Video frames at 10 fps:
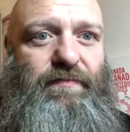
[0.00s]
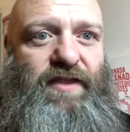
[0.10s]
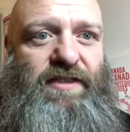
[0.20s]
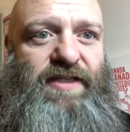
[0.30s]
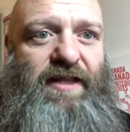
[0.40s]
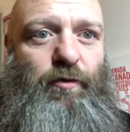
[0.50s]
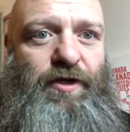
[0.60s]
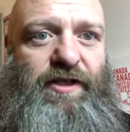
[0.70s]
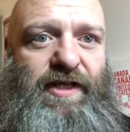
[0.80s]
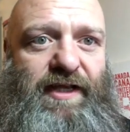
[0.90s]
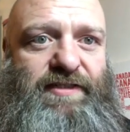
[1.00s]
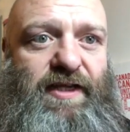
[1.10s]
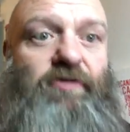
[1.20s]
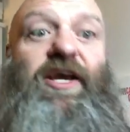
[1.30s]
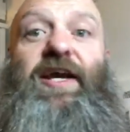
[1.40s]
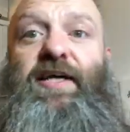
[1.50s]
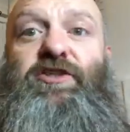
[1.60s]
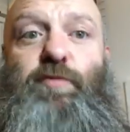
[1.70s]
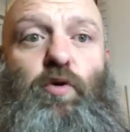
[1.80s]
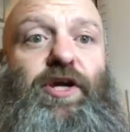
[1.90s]
Is that the one at the Excel? Yeah, it is
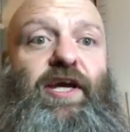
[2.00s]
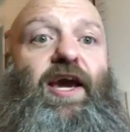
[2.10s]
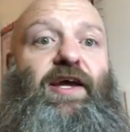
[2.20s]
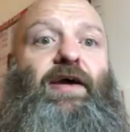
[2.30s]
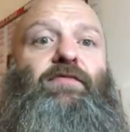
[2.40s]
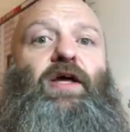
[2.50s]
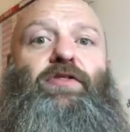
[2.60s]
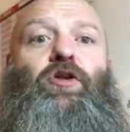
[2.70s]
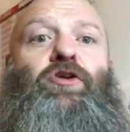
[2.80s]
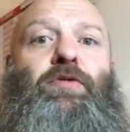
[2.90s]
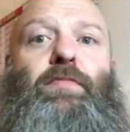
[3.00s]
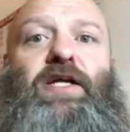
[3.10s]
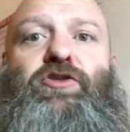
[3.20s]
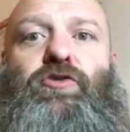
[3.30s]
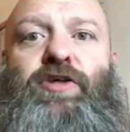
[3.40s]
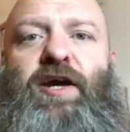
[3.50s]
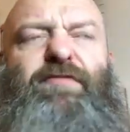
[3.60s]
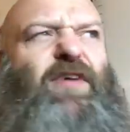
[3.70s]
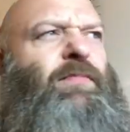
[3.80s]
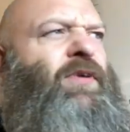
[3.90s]
Smoky. Yeah. At the London Bike Show. Yeah,
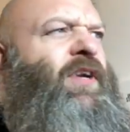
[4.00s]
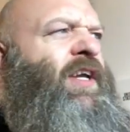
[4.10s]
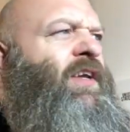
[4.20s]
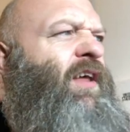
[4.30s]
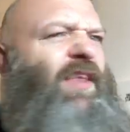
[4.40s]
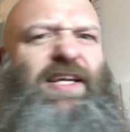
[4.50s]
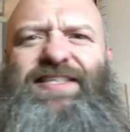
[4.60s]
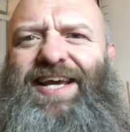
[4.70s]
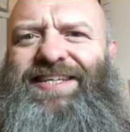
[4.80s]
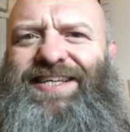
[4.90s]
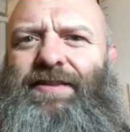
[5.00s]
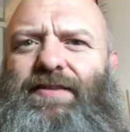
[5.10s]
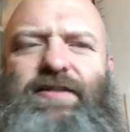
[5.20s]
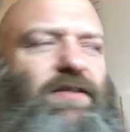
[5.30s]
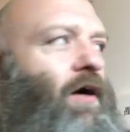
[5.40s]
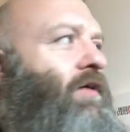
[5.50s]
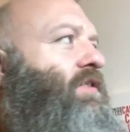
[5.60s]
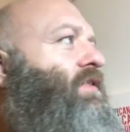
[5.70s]
February, I think it's the 18th it starts.